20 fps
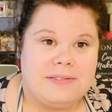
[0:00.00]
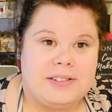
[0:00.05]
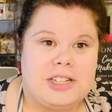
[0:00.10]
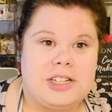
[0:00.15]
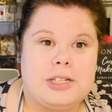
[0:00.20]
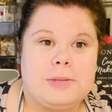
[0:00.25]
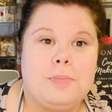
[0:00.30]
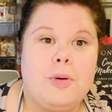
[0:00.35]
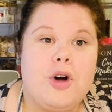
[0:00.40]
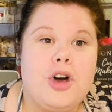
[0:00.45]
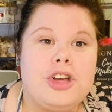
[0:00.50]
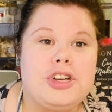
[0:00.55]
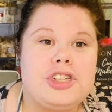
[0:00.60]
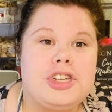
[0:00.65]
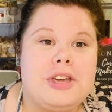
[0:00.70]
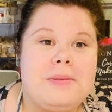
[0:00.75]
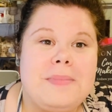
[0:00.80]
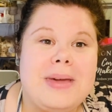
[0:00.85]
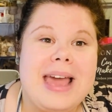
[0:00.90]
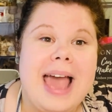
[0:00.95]
She's
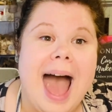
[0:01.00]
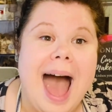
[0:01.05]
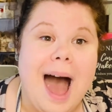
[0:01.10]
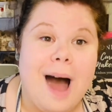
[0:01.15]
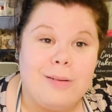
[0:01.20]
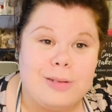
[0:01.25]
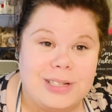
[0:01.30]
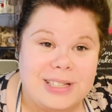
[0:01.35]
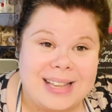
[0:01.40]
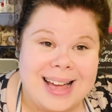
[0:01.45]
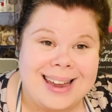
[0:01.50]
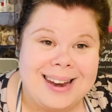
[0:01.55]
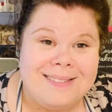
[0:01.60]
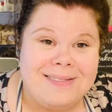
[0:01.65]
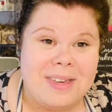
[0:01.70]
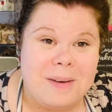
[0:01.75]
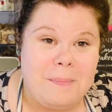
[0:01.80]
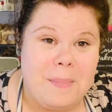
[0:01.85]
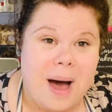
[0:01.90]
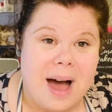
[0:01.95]
pushing me outside of
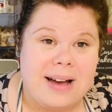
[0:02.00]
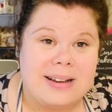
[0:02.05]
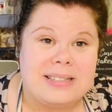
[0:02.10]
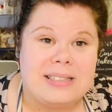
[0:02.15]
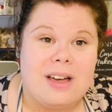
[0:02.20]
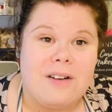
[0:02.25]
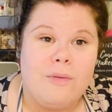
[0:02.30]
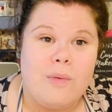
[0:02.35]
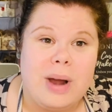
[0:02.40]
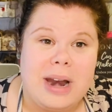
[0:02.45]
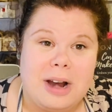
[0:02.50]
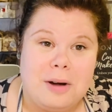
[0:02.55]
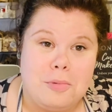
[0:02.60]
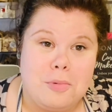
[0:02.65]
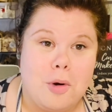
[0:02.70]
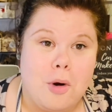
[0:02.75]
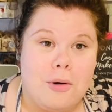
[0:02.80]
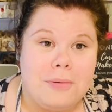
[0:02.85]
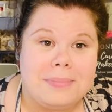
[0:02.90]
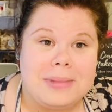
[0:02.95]
the box of what
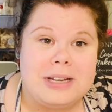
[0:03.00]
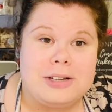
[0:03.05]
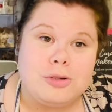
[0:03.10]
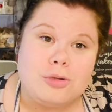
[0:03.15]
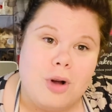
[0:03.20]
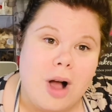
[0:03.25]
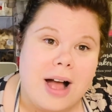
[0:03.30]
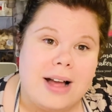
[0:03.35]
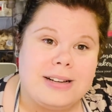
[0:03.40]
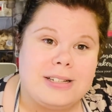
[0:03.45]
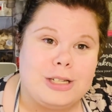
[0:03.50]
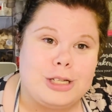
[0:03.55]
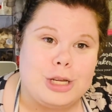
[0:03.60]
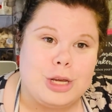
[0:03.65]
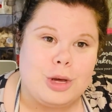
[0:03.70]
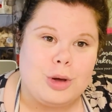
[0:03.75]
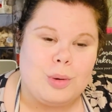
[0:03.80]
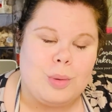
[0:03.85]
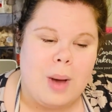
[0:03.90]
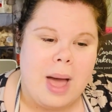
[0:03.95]
I'm normally drawn
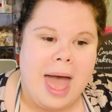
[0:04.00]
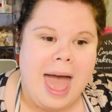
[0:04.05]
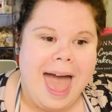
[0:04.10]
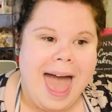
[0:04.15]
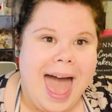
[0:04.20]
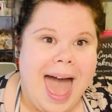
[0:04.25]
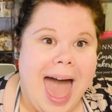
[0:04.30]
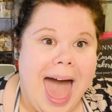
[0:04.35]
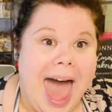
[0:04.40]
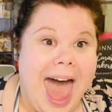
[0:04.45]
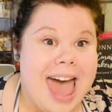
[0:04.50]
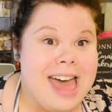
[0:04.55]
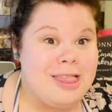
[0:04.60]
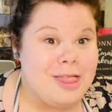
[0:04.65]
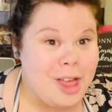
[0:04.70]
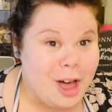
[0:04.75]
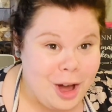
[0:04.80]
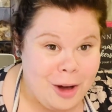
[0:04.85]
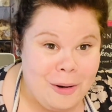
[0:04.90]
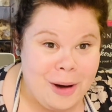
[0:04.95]
to. And
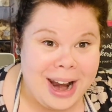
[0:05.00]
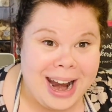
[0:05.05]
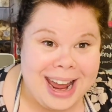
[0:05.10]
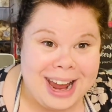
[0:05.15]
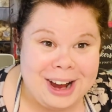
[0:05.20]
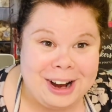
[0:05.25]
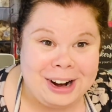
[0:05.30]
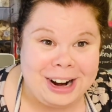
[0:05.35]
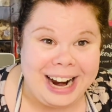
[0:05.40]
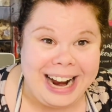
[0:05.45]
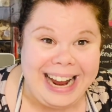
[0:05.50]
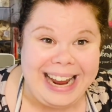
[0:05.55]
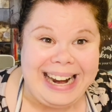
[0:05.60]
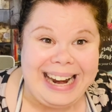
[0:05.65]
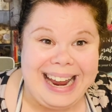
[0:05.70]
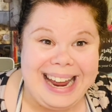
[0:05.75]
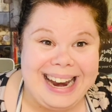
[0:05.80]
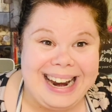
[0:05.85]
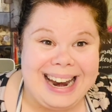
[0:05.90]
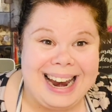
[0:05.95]
look what I
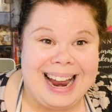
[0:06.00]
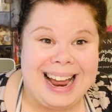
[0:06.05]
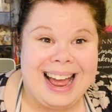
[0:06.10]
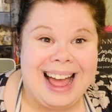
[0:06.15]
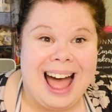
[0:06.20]
created.